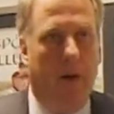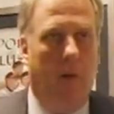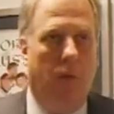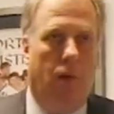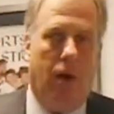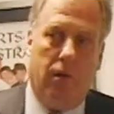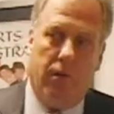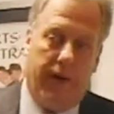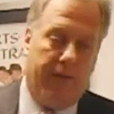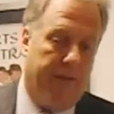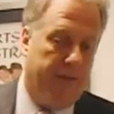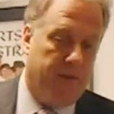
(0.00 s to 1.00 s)
Well,
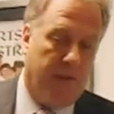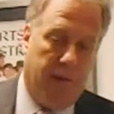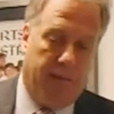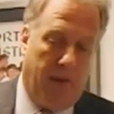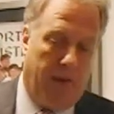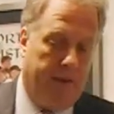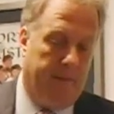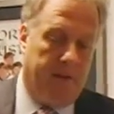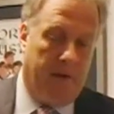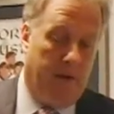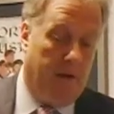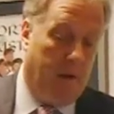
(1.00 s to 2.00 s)
whenever there's young
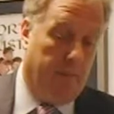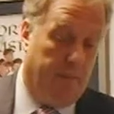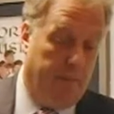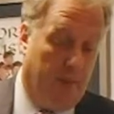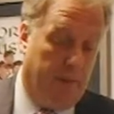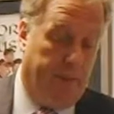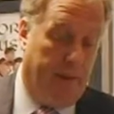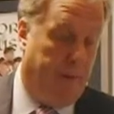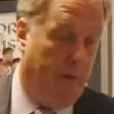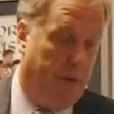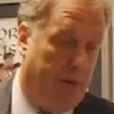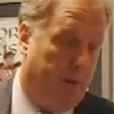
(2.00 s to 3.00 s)

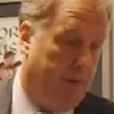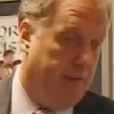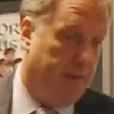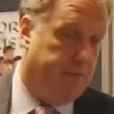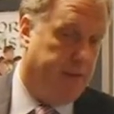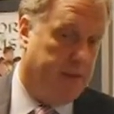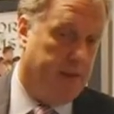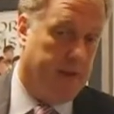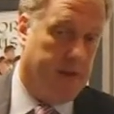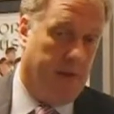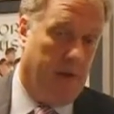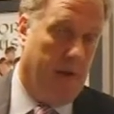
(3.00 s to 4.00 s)
people that are in this
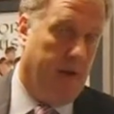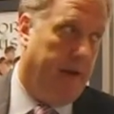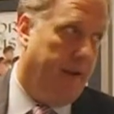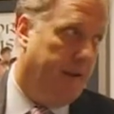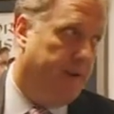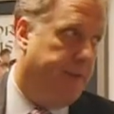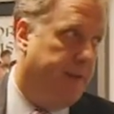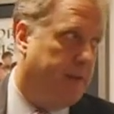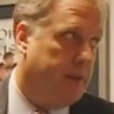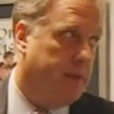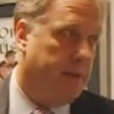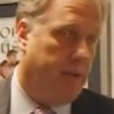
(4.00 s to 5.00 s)
business, and this
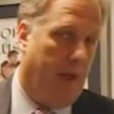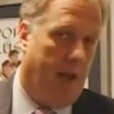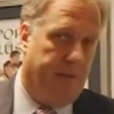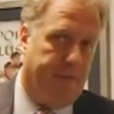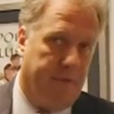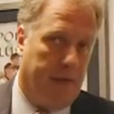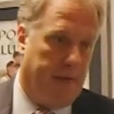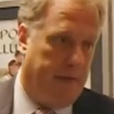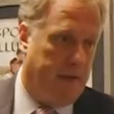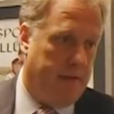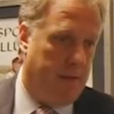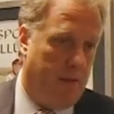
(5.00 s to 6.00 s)
business is a lot of fear
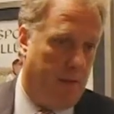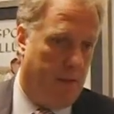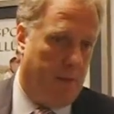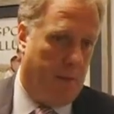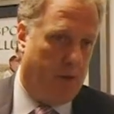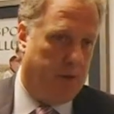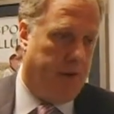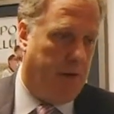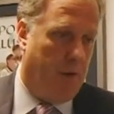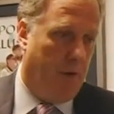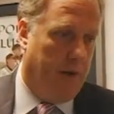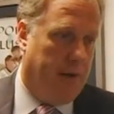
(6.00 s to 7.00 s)
that the person that
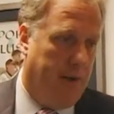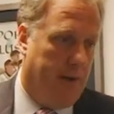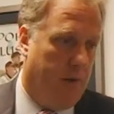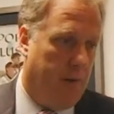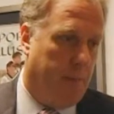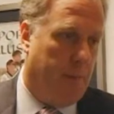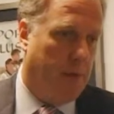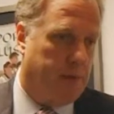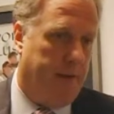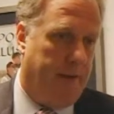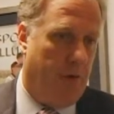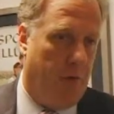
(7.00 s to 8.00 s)
you lead or the person
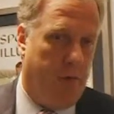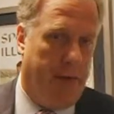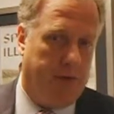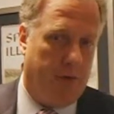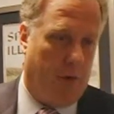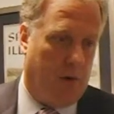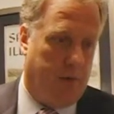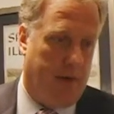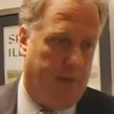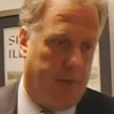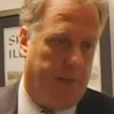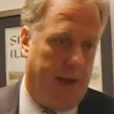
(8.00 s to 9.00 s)
that you mentor could
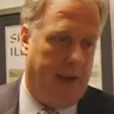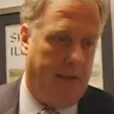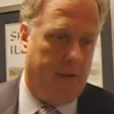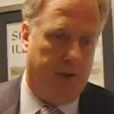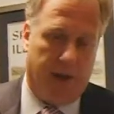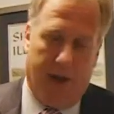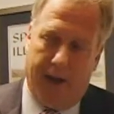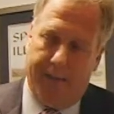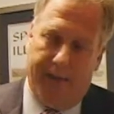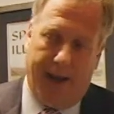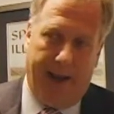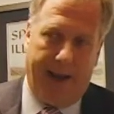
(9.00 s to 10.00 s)
end up taking your job.
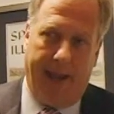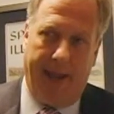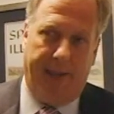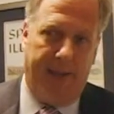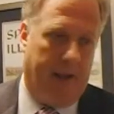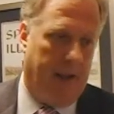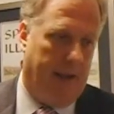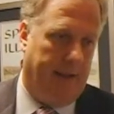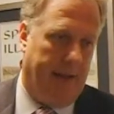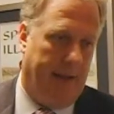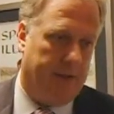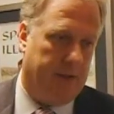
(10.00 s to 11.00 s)
I can't think like that.